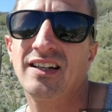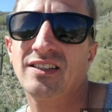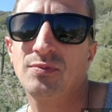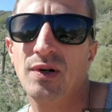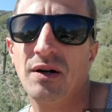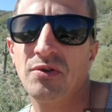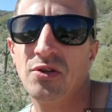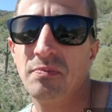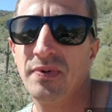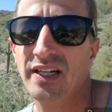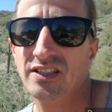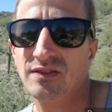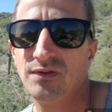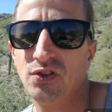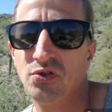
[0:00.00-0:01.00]
It's probably the
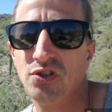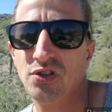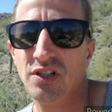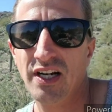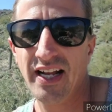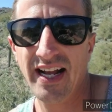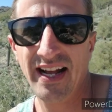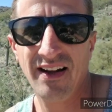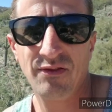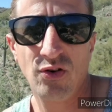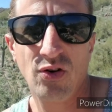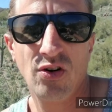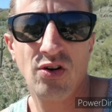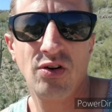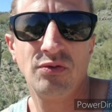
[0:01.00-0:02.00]
best view you're going to have
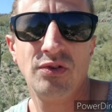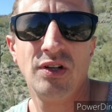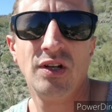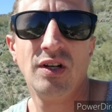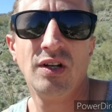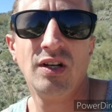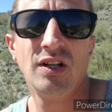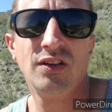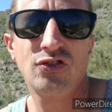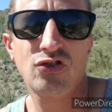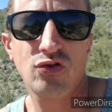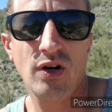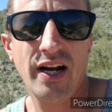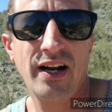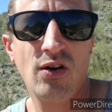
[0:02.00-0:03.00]
on
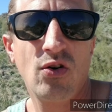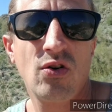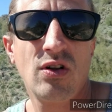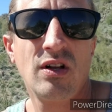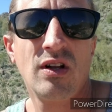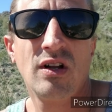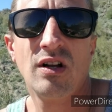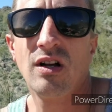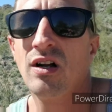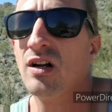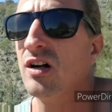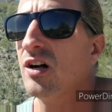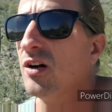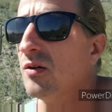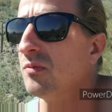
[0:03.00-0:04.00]
trail.
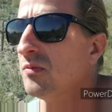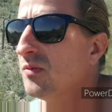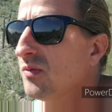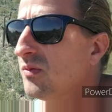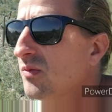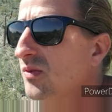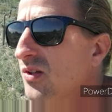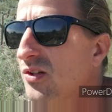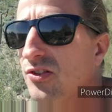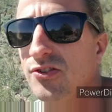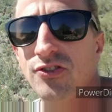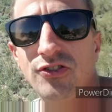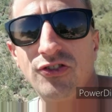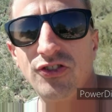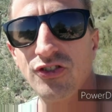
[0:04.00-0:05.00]
Um, it is
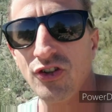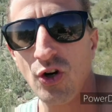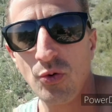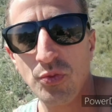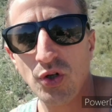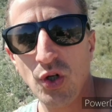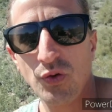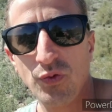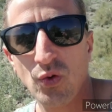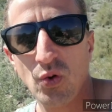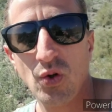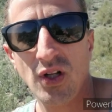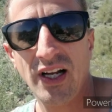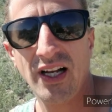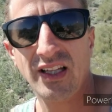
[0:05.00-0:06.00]
so
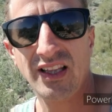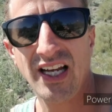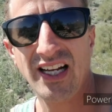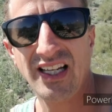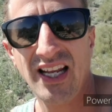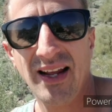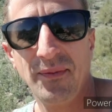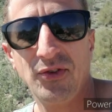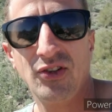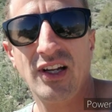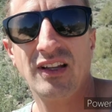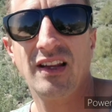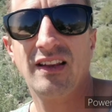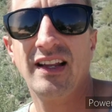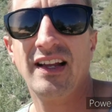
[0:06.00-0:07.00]
beautiful at that
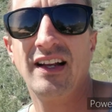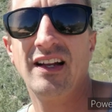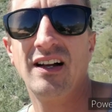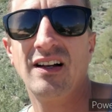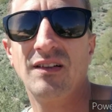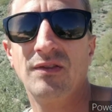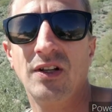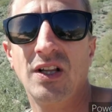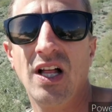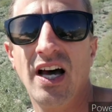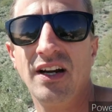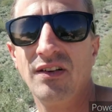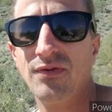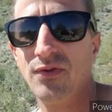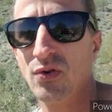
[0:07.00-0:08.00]
campsite that they have
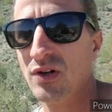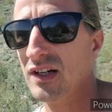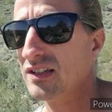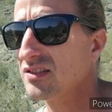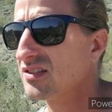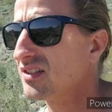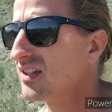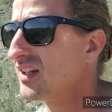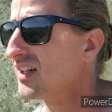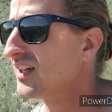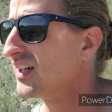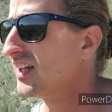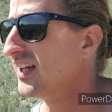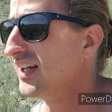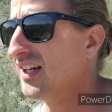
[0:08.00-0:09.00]
allotted for us,
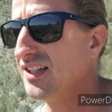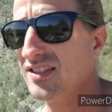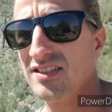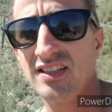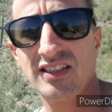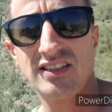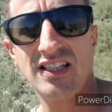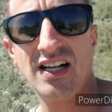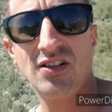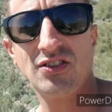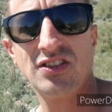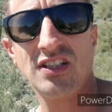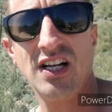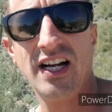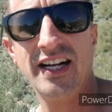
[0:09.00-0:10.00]
and it's six
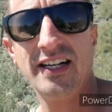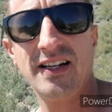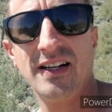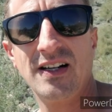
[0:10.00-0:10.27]
dollars a night.